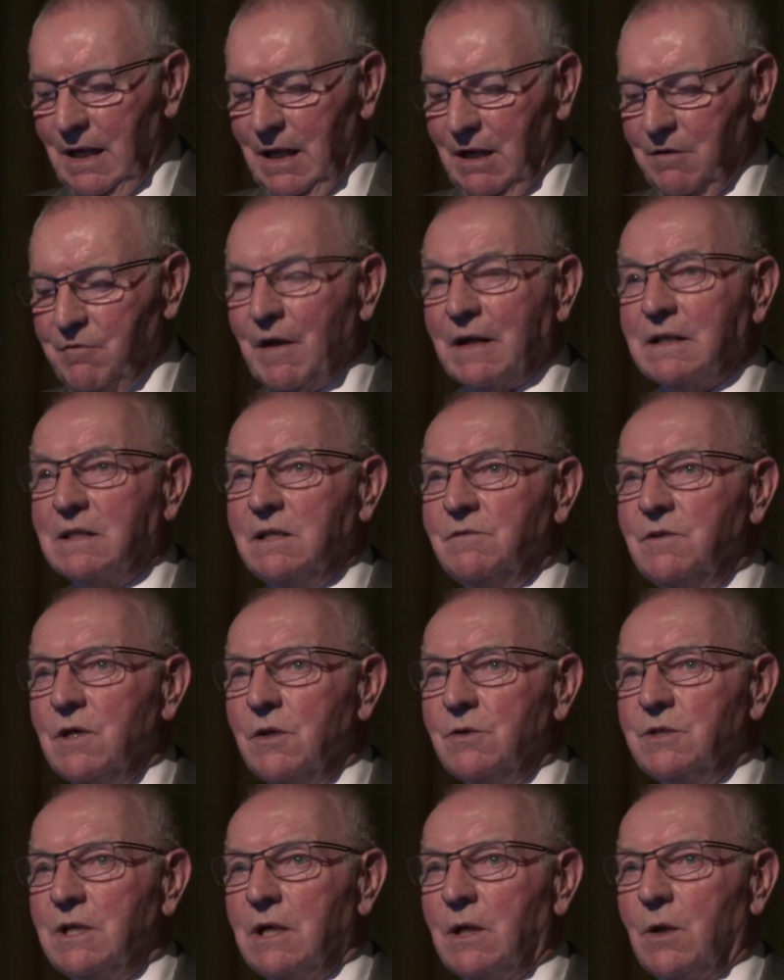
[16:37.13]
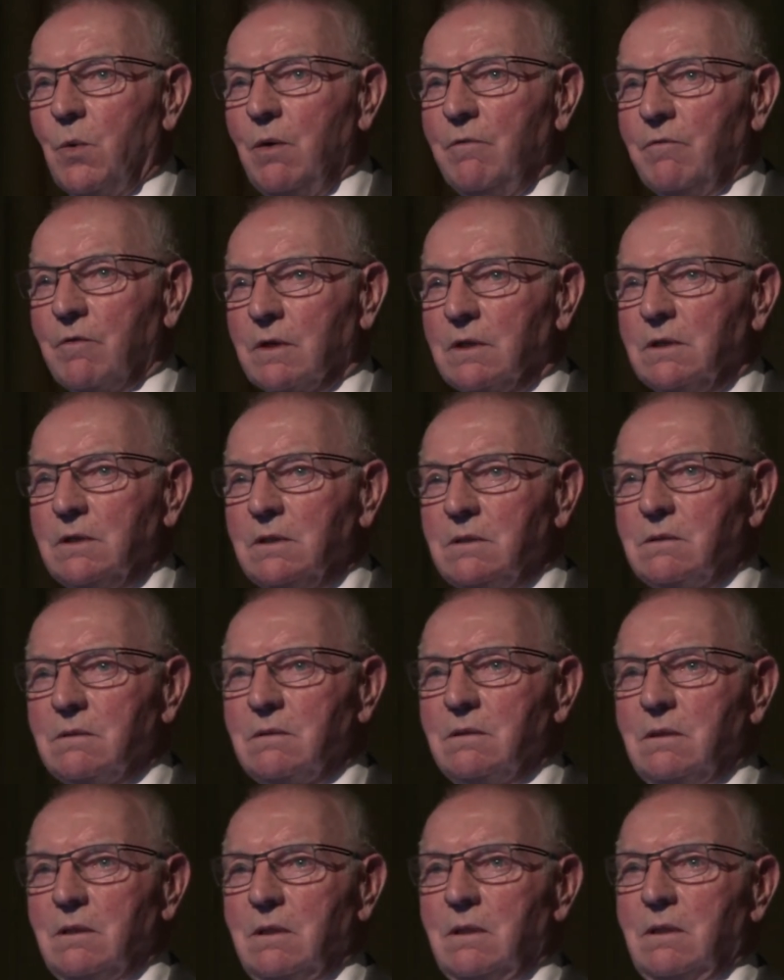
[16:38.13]
effective dose equivalent,
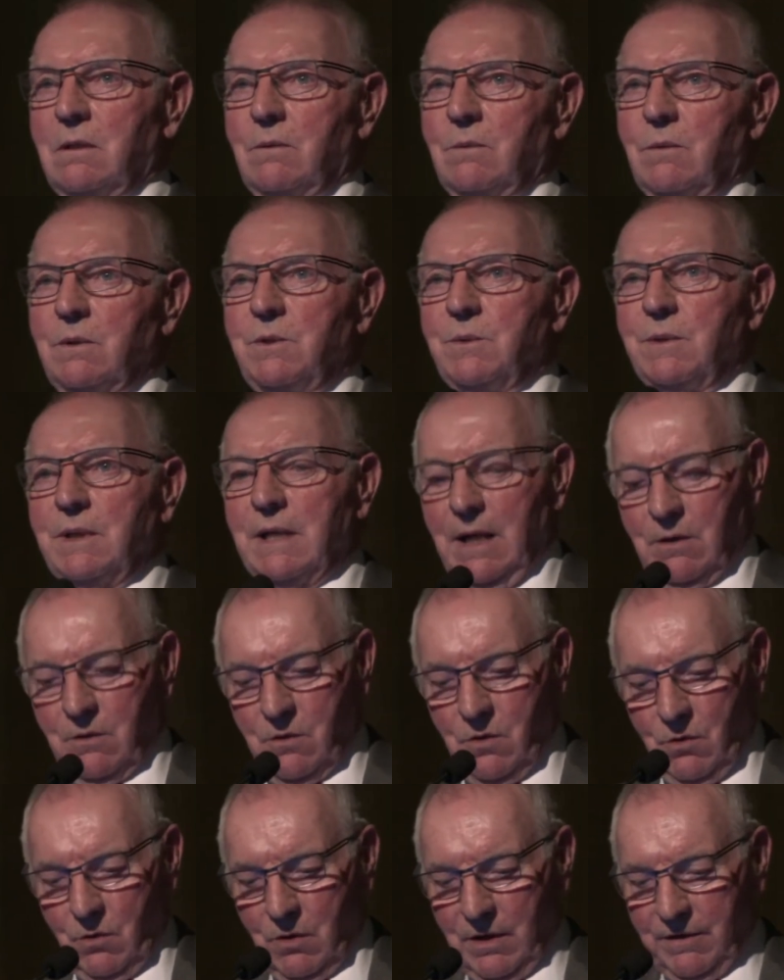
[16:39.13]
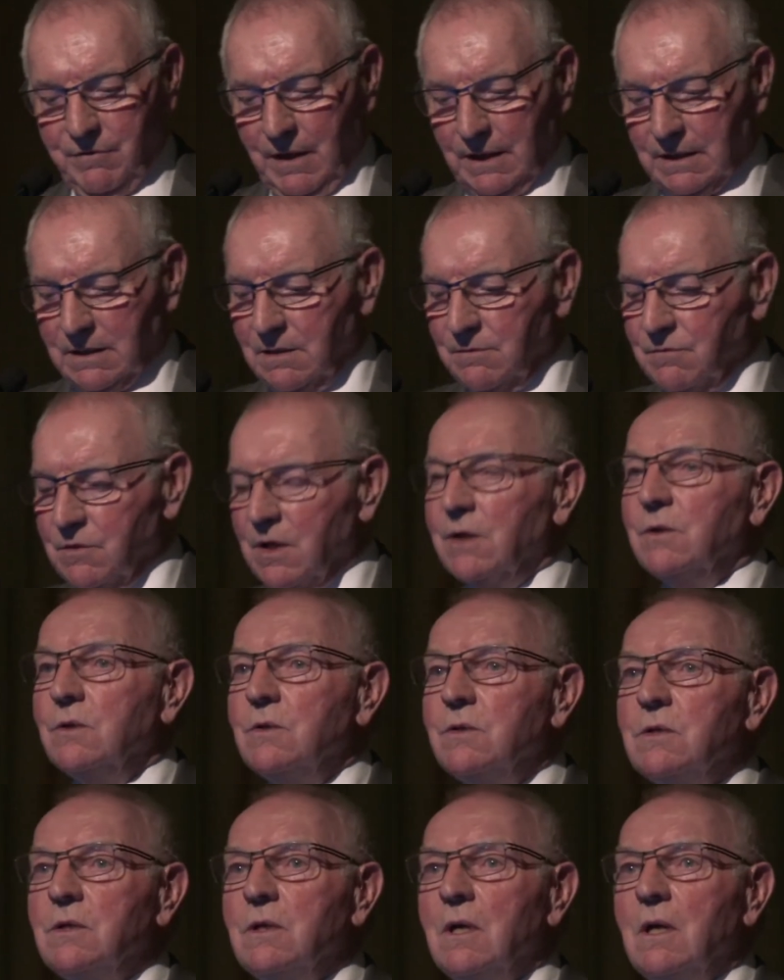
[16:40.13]
which we now call effective dose,